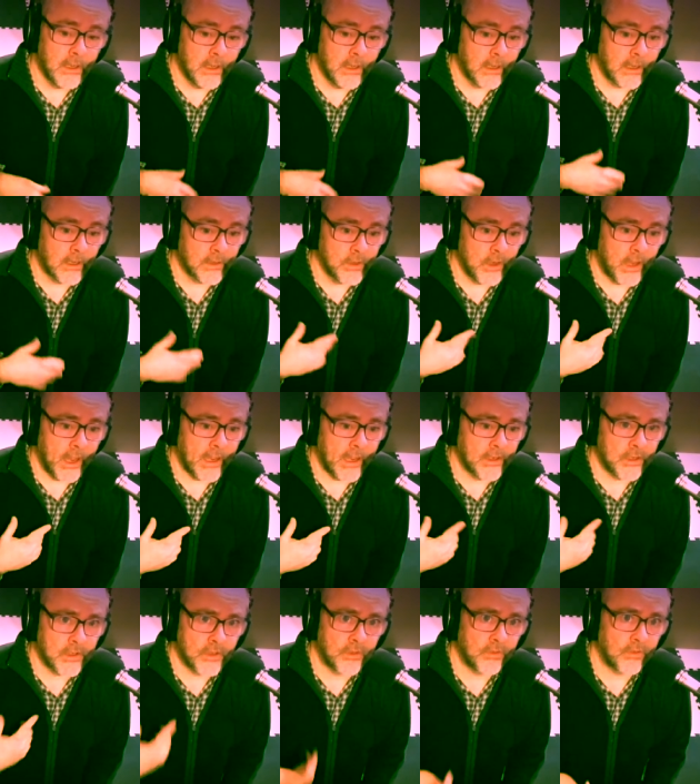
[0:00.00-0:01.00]
because you
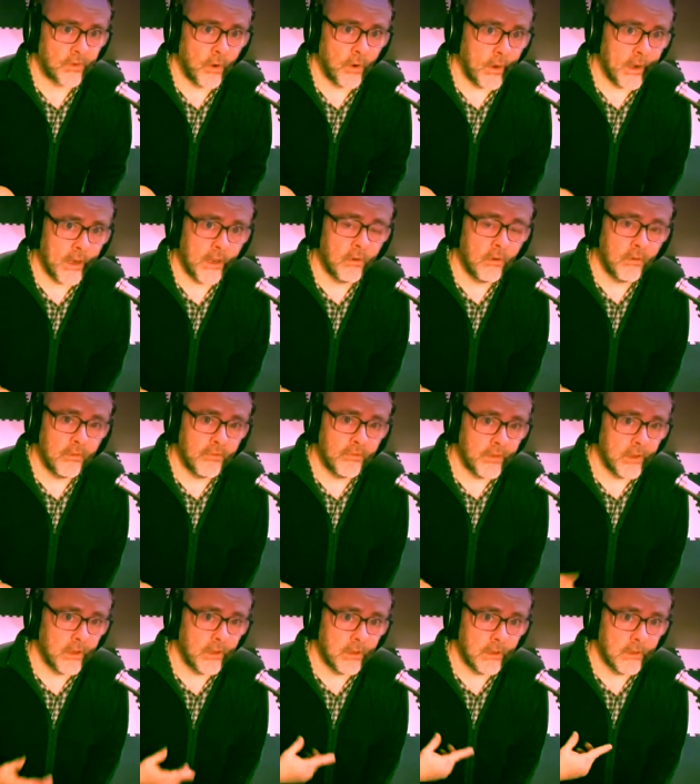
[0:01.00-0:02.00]
can't just throw any old
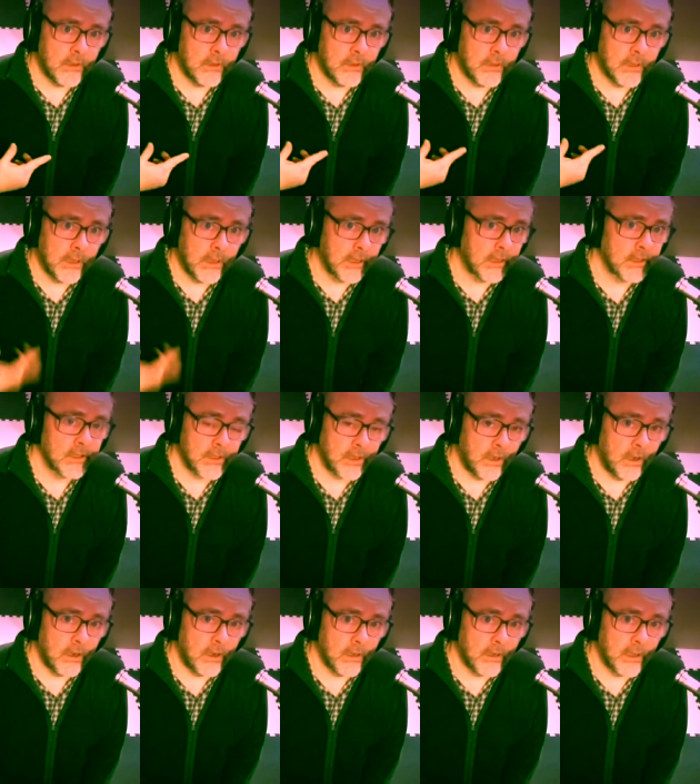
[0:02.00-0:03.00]
fill in a
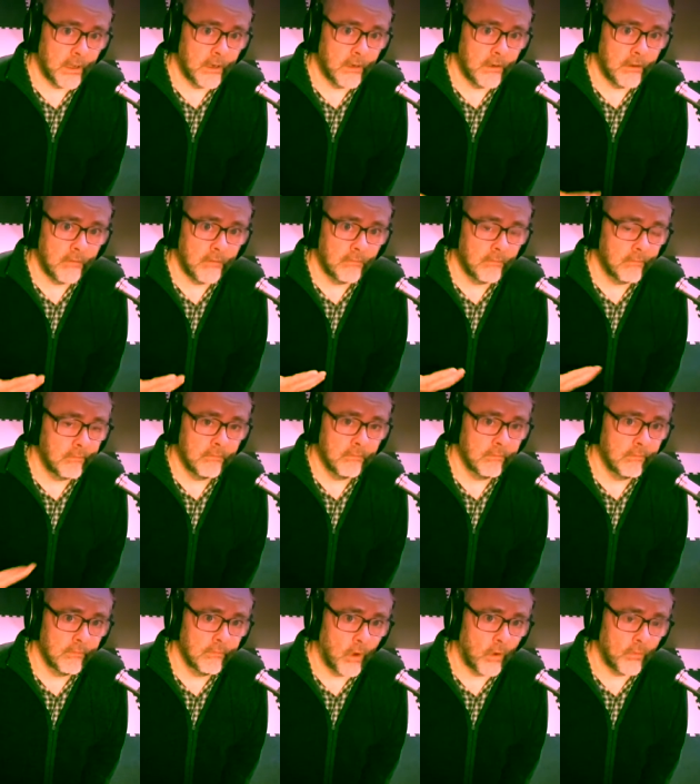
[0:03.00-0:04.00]
song and
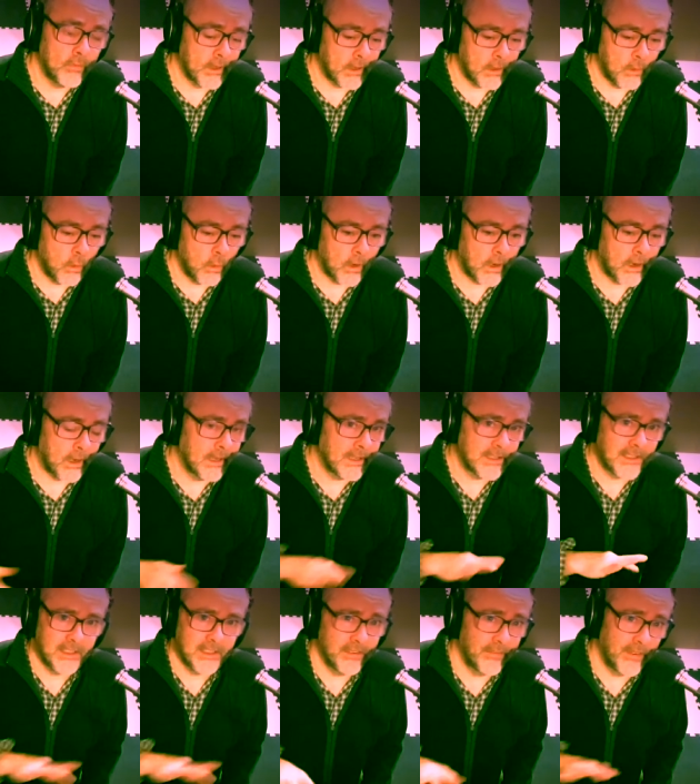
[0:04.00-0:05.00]
hope that'll work
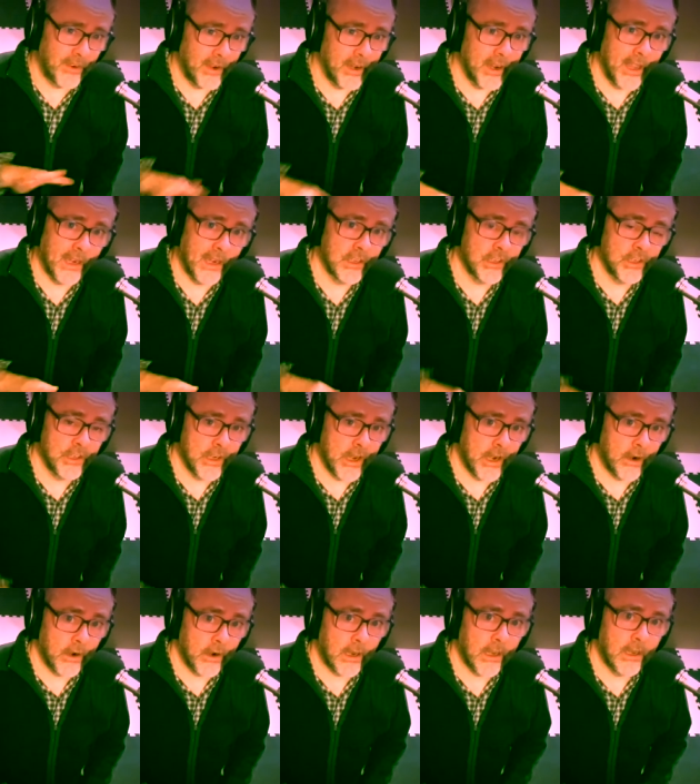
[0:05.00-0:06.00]
unless it's a very kind of
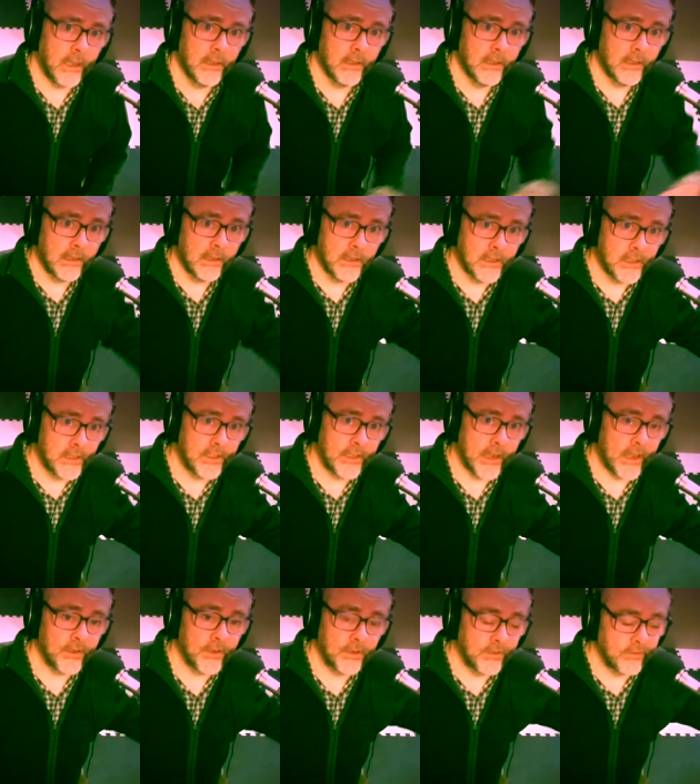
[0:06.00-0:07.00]
generic
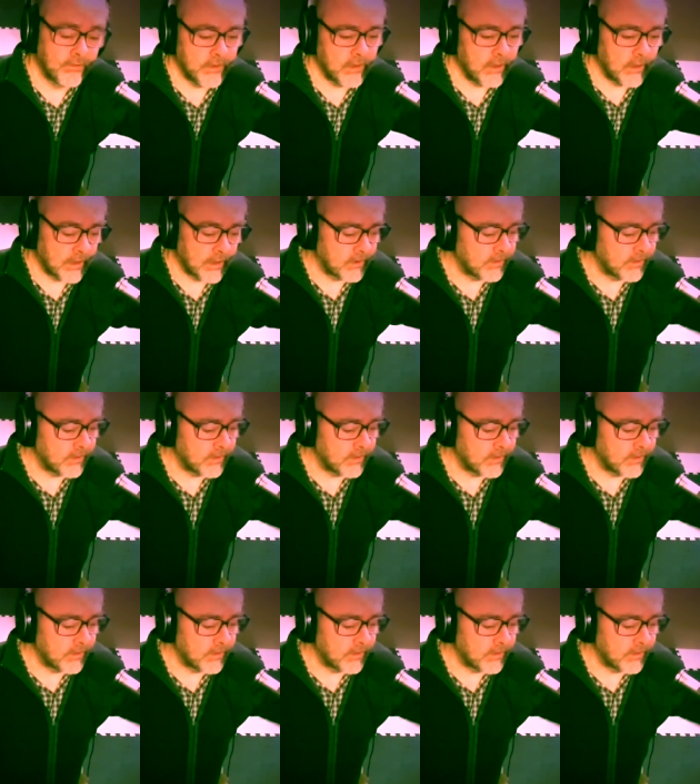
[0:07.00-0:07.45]
standard fill. That's